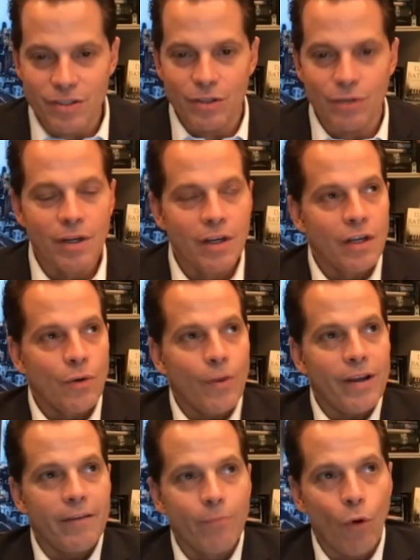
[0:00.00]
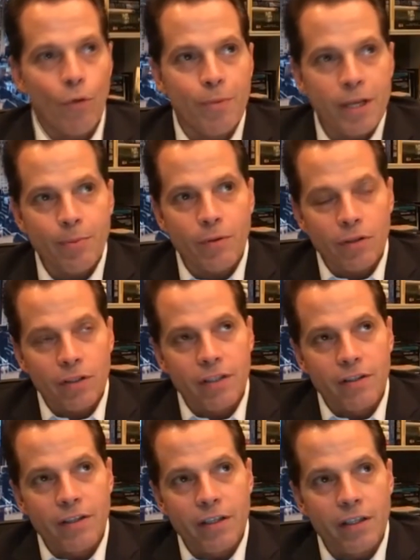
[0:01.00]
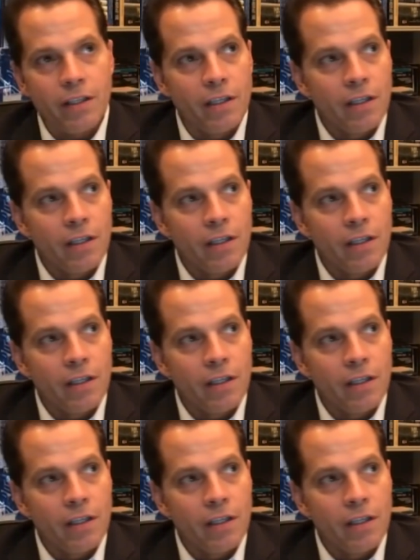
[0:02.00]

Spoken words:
So we have more people in the